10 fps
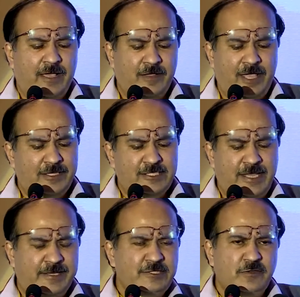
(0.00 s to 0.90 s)
And the
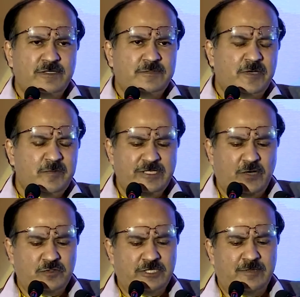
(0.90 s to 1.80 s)
rest of the sperm is
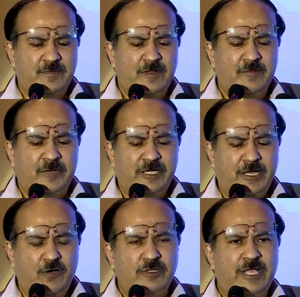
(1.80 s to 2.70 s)
outside. But
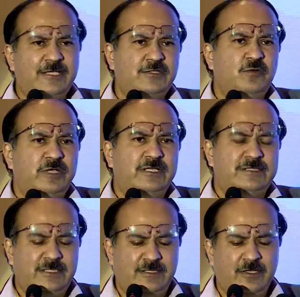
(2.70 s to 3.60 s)
now thanks to
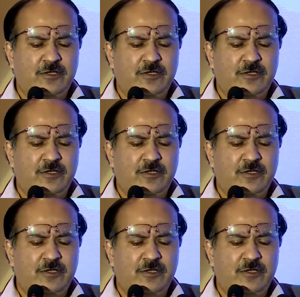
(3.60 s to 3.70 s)
ICSI,